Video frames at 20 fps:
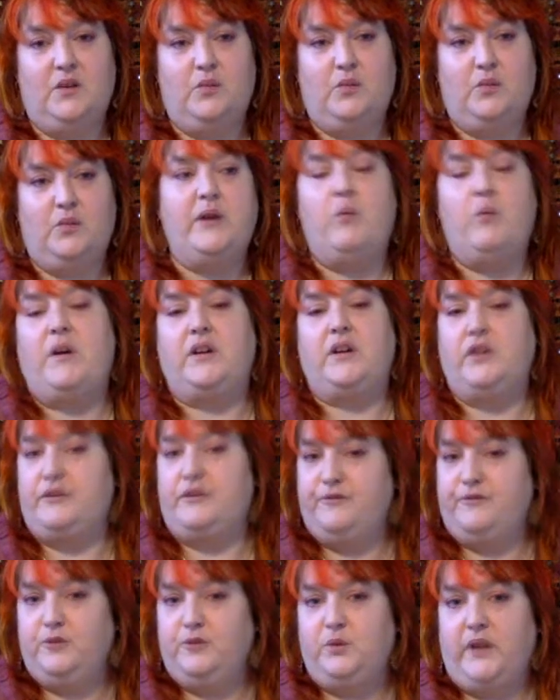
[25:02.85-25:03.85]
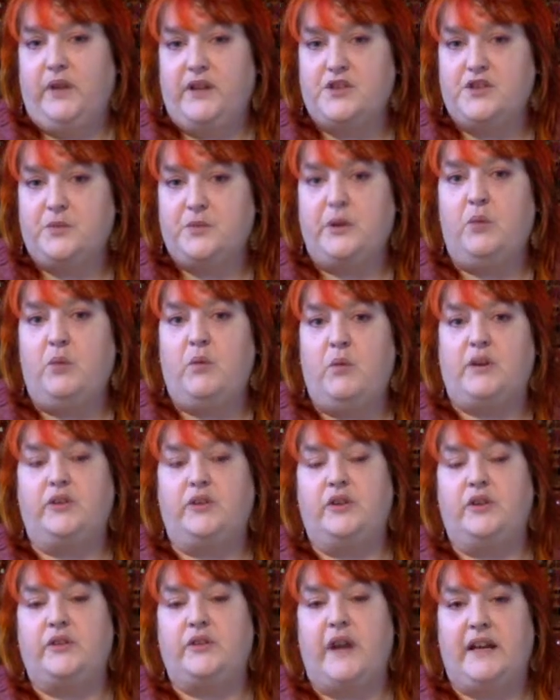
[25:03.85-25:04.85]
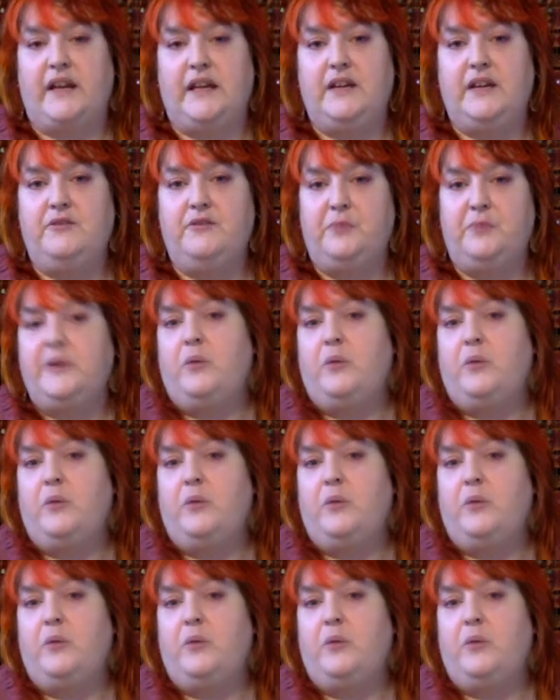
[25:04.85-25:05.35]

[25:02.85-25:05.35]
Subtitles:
We don't want to look foolish. We don't want to look naive.